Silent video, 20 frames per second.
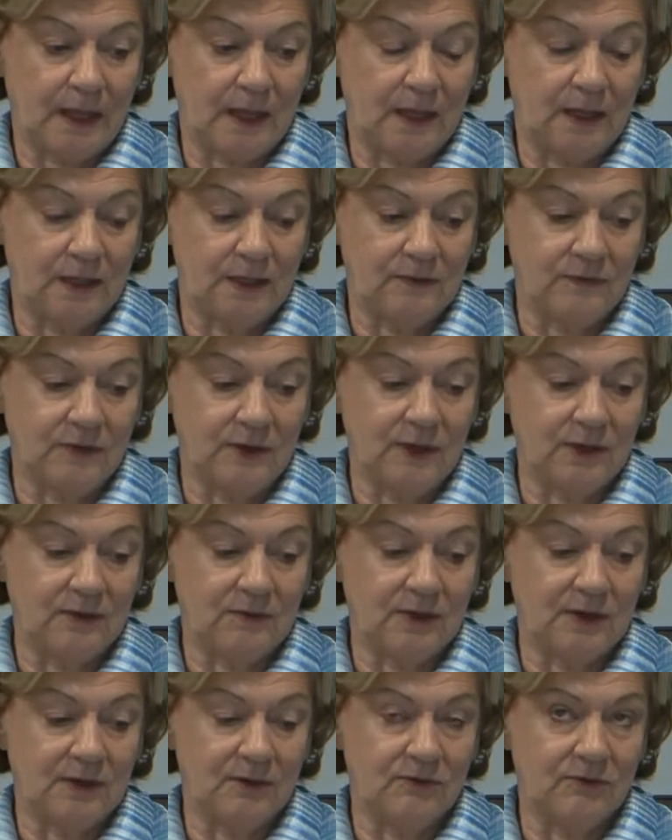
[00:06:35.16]
I think
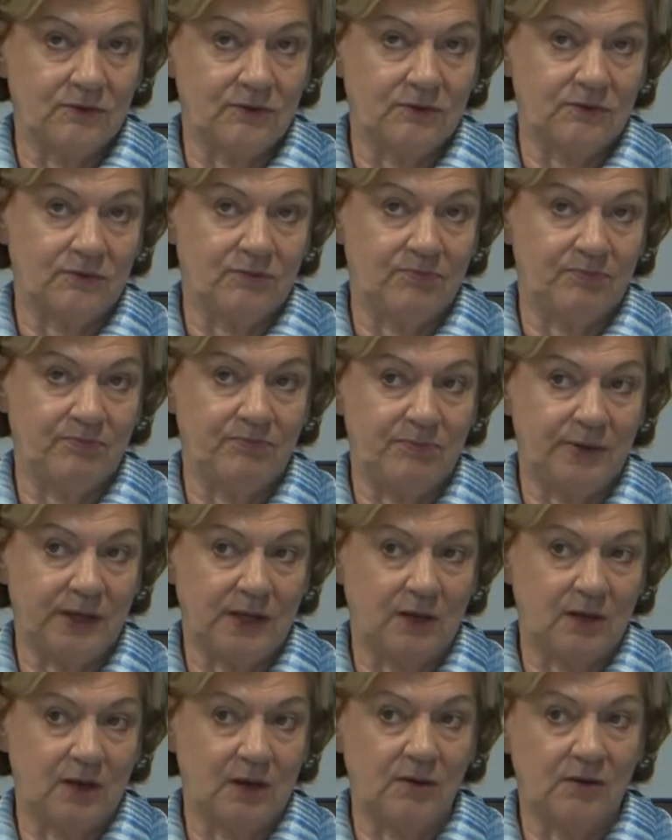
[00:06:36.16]
there's
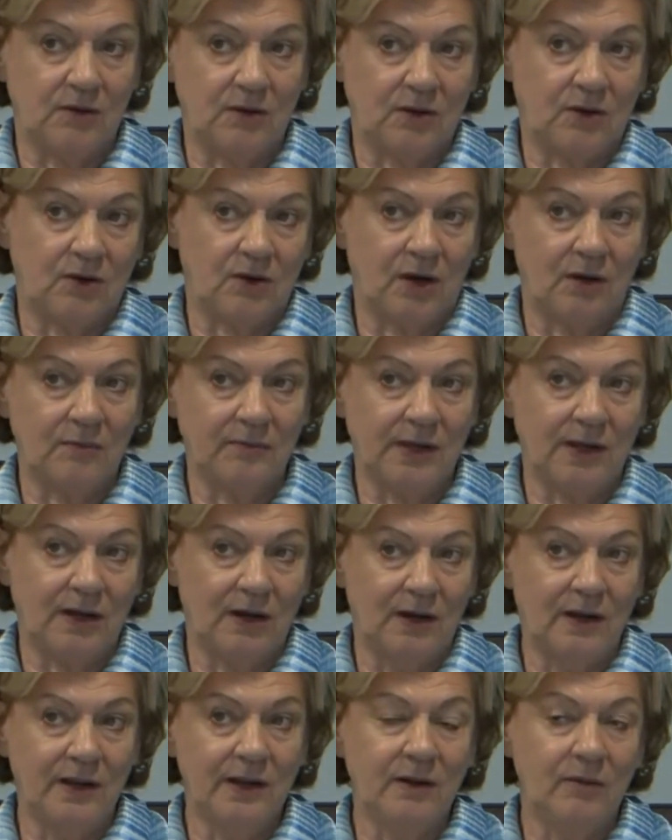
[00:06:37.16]
becoming a
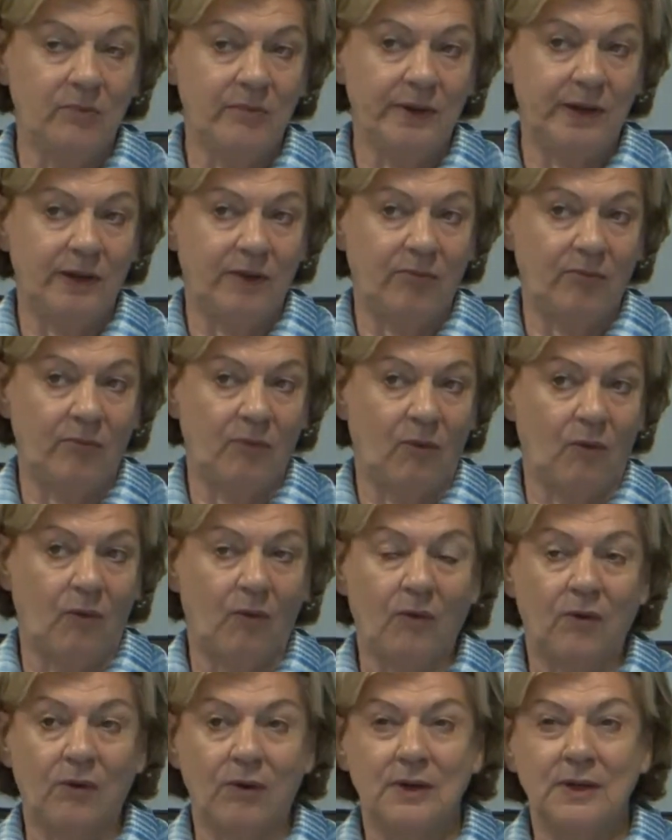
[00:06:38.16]
little bit
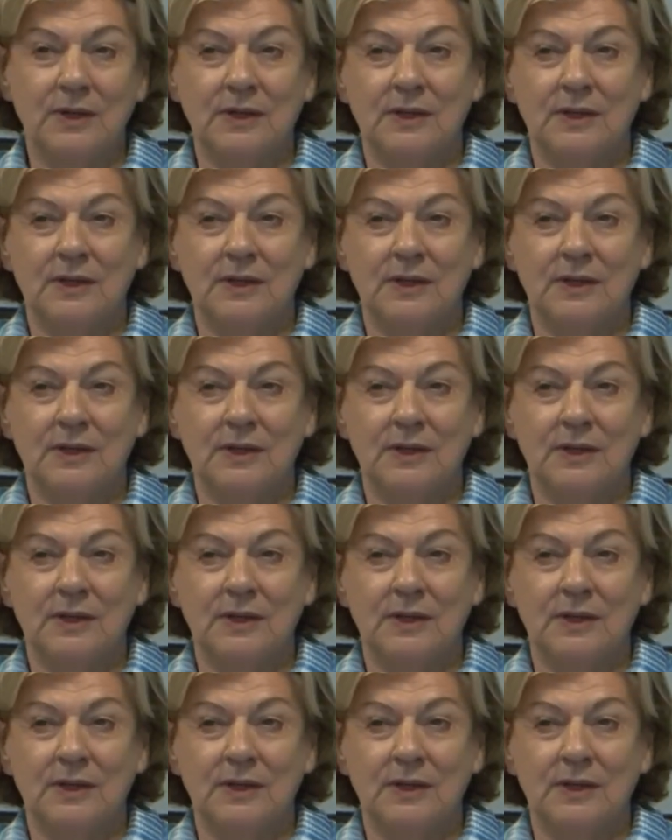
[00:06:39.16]
more